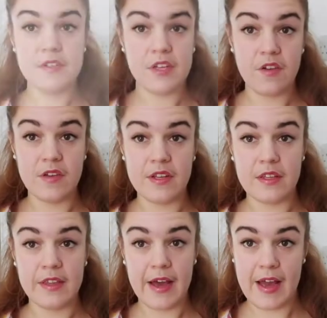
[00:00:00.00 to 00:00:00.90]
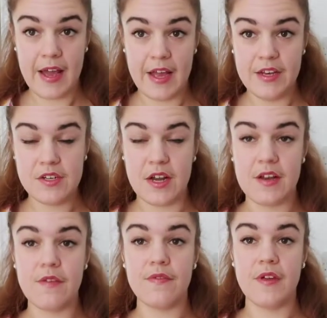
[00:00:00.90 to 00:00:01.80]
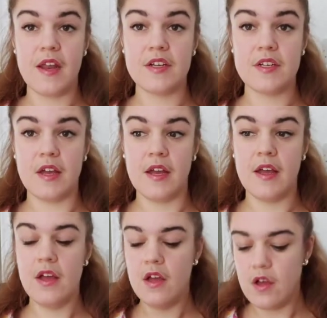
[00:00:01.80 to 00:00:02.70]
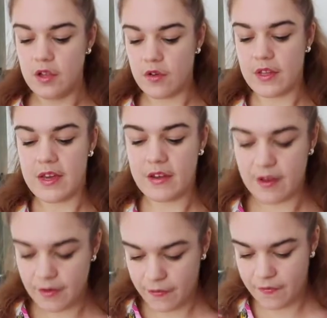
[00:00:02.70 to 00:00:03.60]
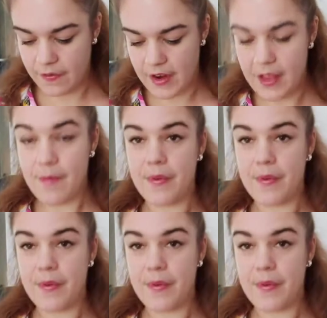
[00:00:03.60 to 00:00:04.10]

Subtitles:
sewn that edge and you've finished it, you're then going to flip